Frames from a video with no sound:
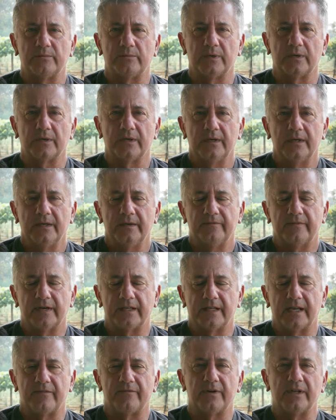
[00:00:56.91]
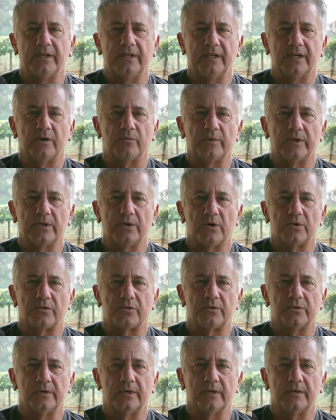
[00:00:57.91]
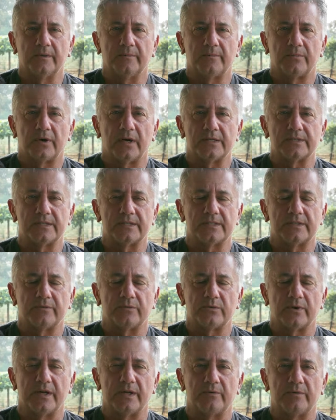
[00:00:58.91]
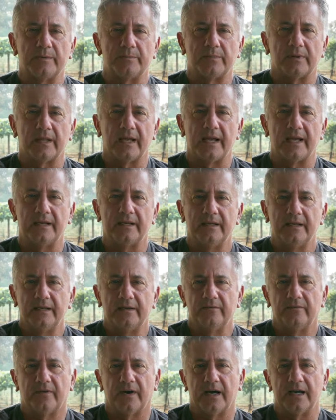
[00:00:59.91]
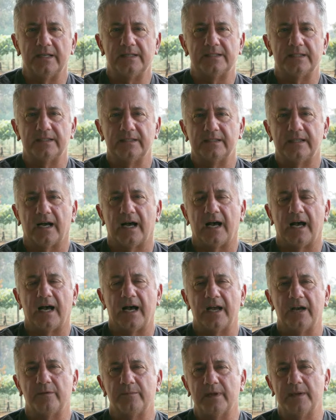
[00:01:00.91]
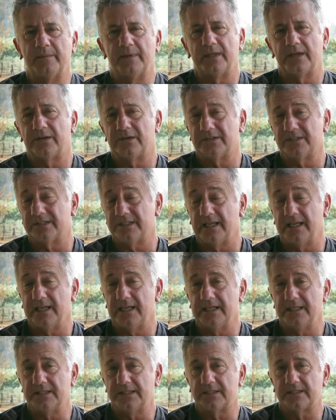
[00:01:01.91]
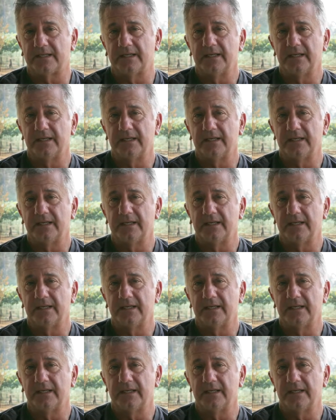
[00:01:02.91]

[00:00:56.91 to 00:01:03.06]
In fact, every year we go through a process of trying to replant vines that die or maybe they're diseased.